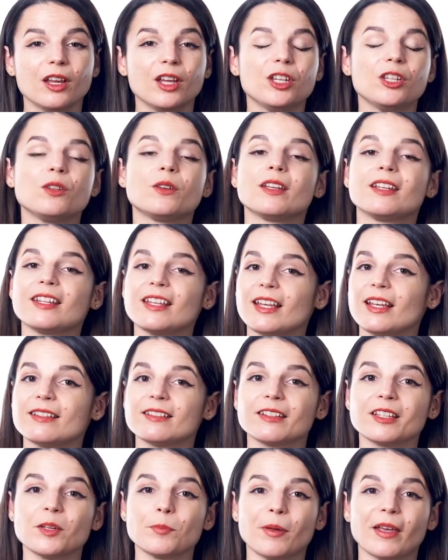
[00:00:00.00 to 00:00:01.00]
you can
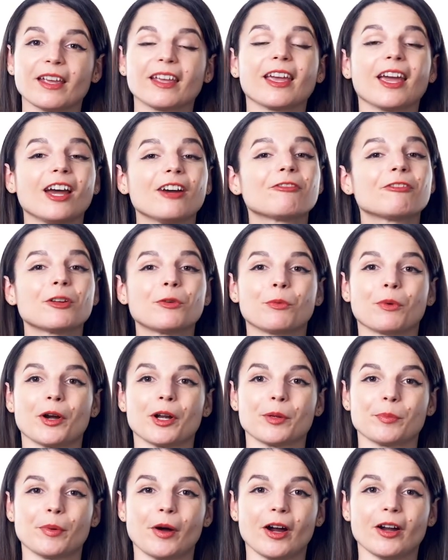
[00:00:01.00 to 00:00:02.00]
easily pick every word
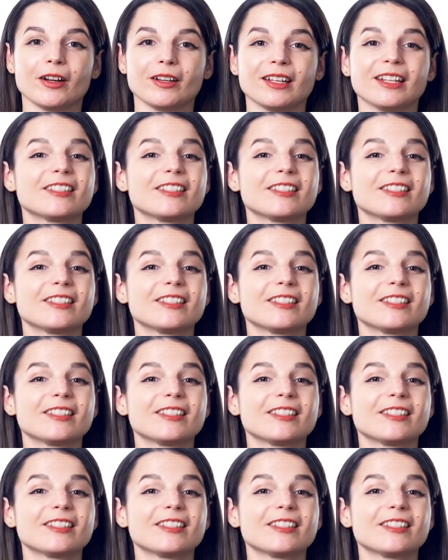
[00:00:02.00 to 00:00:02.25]
apart